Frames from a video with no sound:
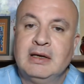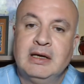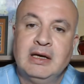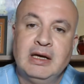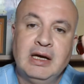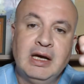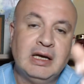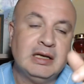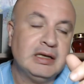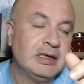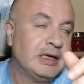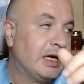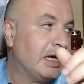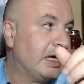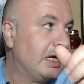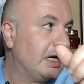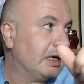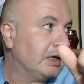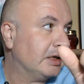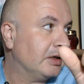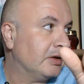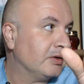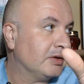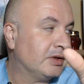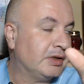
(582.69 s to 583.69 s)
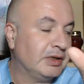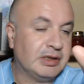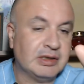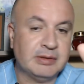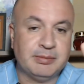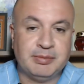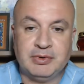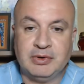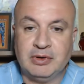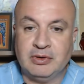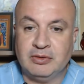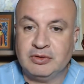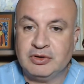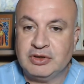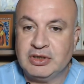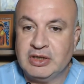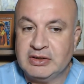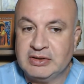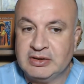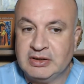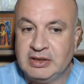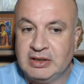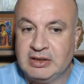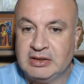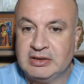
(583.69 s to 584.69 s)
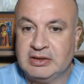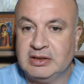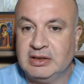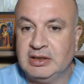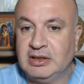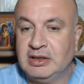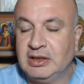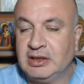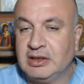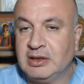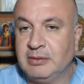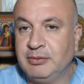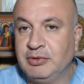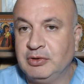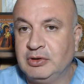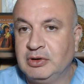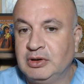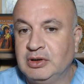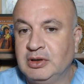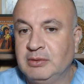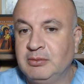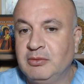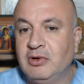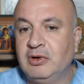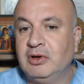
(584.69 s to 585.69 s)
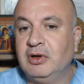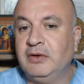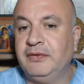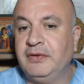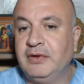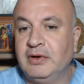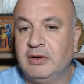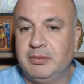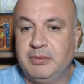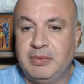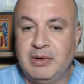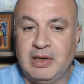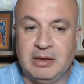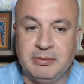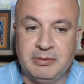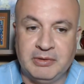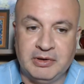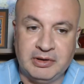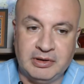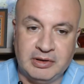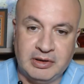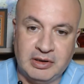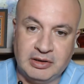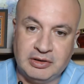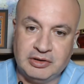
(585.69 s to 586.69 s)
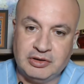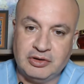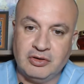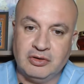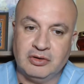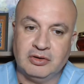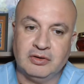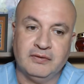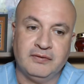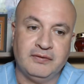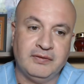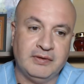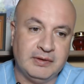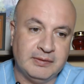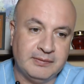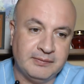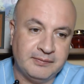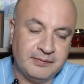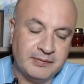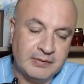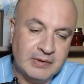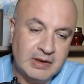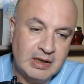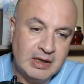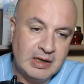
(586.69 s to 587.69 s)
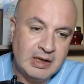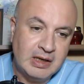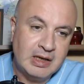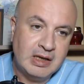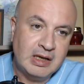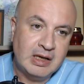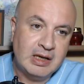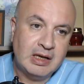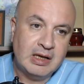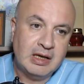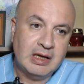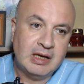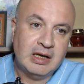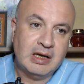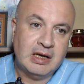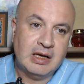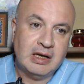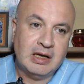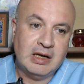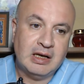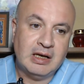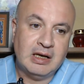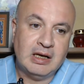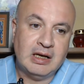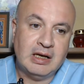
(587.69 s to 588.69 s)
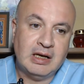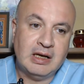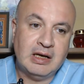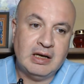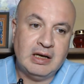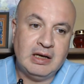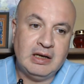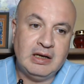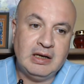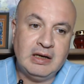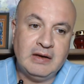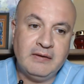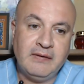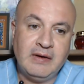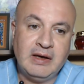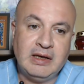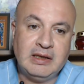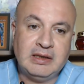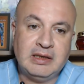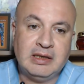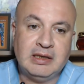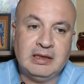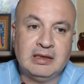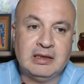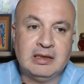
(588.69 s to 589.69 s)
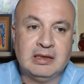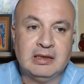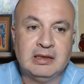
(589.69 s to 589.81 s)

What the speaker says: And diagnostic approach, chest computer tomography or pulmonary angiography. Elevated